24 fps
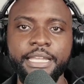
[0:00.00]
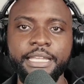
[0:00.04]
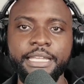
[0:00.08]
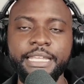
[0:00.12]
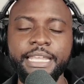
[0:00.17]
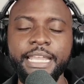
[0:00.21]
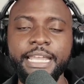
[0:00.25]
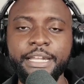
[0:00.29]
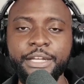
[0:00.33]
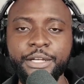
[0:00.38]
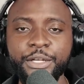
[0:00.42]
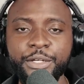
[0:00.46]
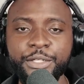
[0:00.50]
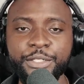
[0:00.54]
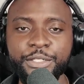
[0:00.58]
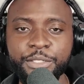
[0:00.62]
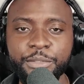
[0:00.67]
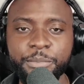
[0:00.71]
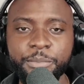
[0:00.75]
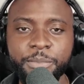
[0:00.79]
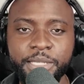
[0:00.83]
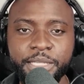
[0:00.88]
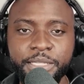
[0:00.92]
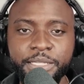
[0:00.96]
get her to
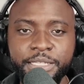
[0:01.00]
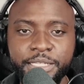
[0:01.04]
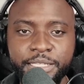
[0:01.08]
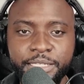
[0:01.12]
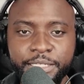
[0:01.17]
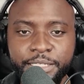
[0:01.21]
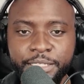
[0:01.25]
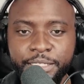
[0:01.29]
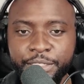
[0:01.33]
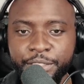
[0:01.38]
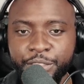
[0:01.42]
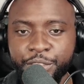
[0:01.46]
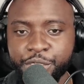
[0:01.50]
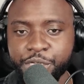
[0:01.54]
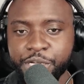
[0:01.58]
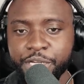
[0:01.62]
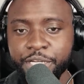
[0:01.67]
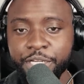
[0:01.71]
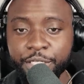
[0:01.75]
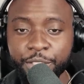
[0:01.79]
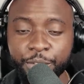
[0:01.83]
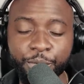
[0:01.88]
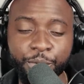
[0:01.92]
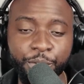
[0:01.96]
be the chick
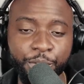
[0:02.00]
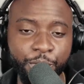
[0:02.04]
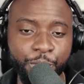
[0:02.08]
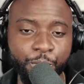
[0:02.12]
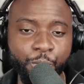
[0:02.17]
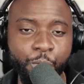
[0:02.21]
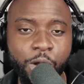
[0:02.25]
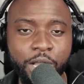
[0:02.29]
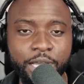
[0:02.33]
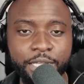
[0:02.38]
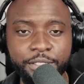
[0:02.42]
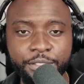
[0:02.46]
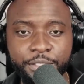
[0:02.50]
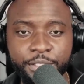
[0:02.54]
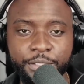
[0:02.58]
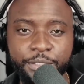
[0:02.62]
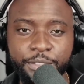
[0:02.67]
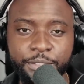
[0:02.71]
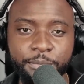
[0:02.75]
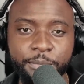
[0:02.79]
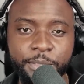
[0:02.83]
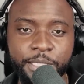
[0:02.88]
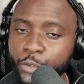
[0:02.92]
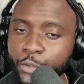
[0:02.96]
who you want her
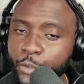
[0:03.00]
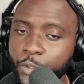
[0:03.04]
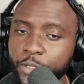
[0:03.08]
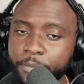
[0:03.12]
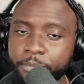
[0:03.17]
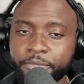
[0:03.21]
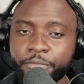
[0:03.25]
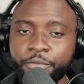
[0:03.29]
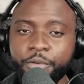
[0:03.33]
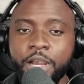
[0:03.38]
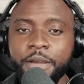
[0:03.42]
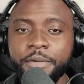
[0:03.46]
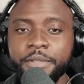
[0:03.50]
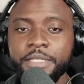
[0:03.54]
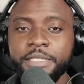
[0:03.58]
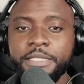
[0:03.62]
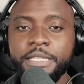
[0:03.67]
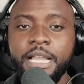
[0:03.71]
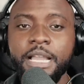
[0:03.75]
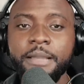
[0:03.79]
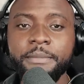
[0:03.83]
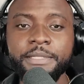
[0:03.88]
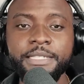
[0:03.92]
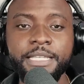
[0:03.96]
to be. But real quick, before I
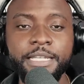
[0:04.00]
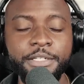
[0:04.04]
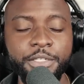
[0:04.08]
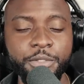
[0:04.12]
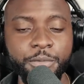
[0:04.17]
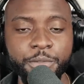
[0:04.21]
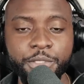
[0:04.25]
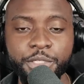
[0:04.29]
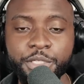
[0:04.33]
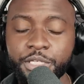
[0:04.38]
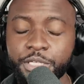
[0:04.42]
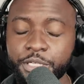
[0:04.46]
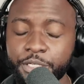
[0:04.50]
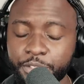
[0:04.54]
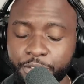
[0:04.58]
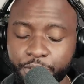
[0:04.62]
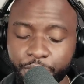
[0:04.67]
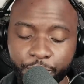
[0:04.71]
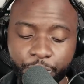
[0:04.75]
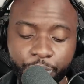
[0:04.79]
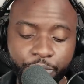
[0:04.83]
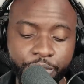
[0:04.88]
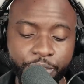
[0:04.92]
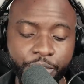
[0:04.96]
read these comments, I just want to
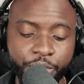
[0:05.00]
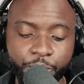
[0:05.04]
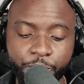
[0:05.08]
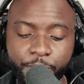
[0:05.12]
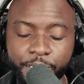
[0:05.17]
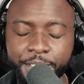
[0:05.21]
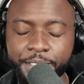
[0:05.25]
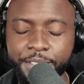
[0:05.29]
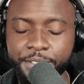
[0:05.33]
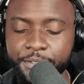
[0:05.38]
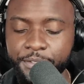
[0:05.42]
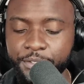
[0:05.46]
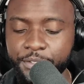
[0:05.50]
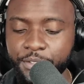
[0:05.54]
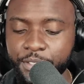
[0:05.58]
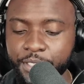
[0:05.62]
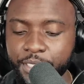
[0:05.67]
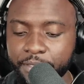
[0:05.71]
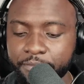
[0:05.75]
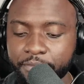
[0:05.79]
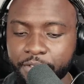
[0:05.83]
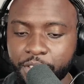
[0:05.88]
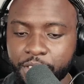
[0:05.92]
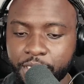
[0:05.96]
share two situations you
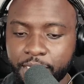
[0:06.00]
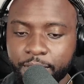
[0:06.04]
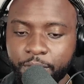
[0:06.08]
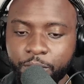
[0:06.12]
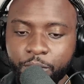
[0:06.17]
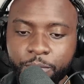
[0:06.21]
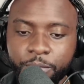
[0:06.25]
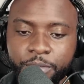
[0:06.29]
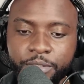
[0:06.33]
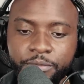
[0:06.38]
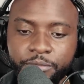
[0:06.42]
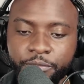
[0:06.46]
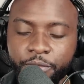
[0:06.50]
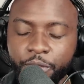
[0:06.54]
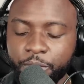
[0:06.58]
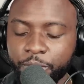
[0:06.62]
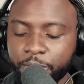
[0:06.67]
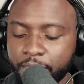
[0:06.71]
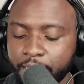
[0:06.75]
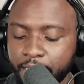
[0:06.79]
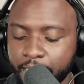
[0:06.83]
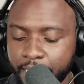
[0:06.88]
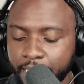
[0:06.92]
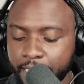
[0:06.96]
should never check a woman's
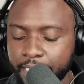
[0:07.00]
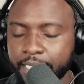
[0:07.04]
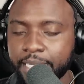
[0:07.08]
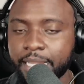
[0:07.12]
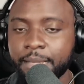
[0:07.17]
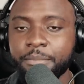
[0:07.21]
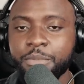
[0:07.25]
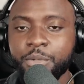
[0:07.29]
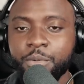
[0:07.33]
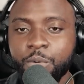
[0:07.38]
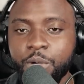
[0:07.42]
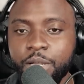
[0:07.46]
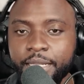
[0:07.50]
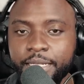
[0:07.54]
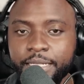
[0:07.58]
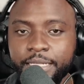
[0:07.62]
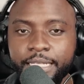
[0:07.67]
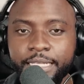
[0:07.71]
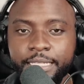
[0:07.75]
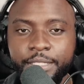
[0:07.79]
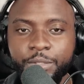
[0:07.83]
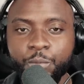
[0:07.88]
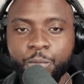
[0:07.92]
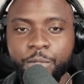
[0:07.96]
phone. Number
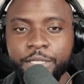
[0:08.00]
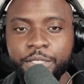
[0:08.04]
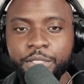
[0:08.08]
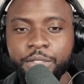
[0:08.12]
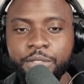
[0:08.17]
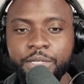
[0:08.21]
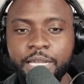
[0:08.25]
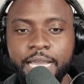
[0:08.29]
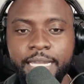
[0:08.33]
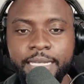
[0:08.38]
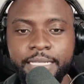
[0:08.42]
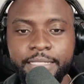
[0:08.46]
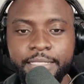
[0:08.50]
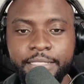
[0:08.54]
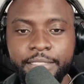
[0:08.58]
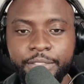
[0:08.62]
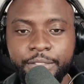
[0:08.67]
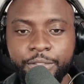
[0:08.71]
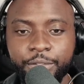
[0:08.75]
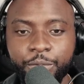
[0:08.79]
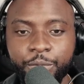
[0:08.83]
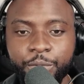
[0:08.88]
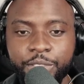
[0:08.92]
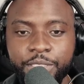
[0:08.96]
one is when you're not
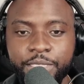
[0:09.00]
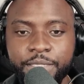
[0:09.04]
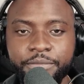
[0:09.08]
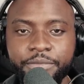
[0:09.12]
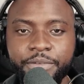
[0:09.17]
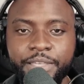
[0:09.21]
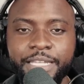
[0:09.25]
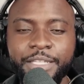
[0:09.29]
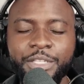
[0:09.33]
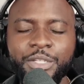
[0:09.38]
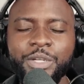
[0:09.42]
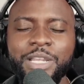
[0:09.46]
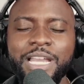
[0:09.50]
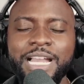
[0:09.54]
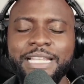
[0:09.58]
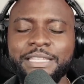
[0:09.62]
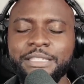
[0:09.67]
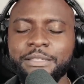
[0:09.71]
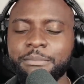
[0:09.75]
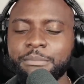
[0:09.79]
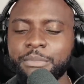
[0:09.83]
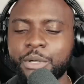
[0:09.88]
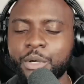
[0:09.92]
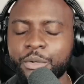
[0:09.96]
exclusive and you
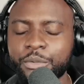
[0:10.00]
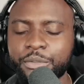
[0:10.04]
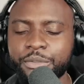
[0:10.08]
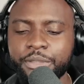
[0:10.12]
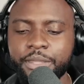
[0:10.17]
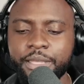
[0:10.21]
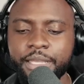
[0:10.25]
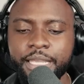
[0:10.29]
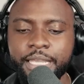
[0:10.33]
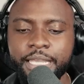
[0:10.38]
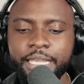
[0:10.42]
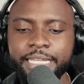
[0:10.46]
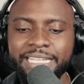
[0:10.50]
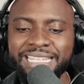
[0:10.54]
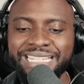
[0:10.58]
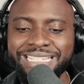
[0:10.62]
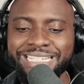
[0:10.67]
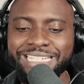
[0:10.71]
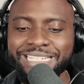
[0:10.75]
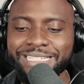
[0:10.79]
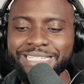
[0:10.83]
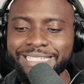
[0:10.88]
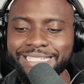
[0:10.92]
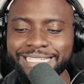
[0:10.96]
guys are both
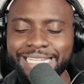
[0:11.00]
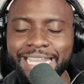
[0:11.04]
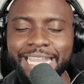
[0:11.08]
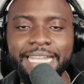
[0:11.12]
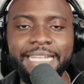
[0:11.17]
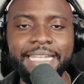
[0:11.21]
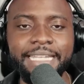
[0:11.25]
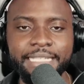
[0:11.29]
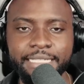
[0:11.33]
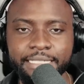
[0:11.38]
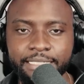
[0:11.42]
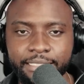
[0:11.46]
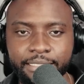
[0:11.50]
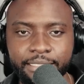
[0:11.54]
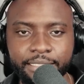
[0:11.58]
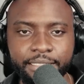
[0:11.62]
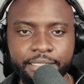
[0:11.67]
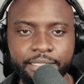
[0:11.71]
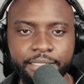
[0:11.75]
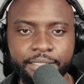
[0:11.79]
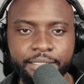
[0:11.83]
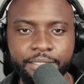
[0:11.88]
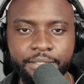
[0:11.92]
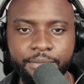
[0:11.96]
just dating,
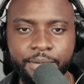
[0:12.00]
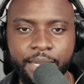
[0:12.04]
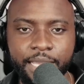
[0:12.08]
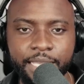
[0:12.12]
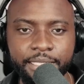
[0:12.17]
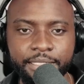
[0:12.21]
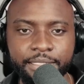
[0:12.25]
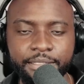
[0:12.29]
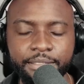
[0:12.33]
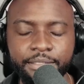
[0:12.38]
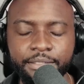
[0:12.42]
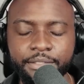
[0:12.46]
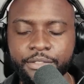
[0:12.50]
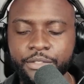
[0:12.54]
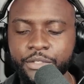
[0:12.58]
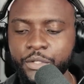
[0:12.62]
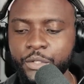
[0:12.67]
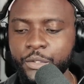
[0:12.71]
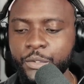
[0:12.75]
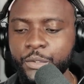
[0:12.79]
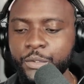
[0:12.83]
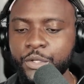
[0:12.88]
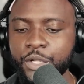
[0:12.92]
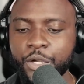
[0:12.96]
right?
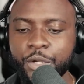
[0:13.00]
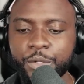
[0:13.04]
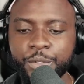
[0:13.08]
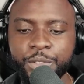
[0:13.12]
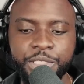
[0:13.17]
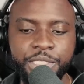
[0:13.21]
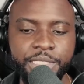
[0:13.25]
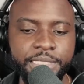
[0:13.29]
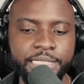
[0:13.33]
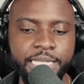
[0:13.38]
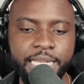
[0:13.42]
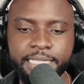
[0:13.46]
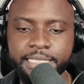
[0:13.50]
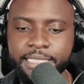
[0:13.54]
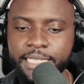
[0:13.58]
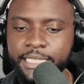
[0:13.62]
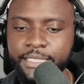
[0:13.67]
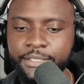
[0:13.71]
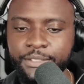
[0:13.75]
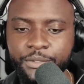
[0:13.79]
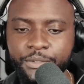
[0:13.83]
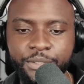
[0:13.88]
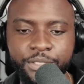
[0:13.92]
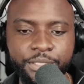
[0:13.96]
You know she's
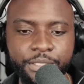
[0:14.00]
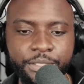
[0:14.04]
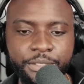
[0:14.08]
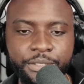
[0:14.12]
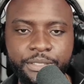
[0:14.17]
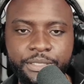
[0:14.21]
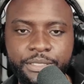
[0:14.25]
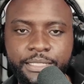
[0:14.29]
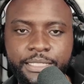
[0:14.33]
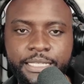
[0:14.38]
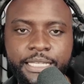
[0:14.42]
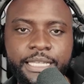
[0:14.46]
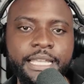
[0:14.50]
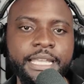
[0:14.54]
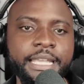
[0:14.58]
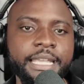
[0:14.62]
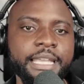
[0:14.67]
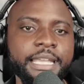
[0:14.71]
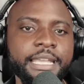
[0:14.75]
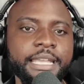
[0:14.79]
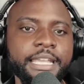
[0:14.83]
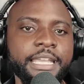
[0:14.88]
not taking you seriously.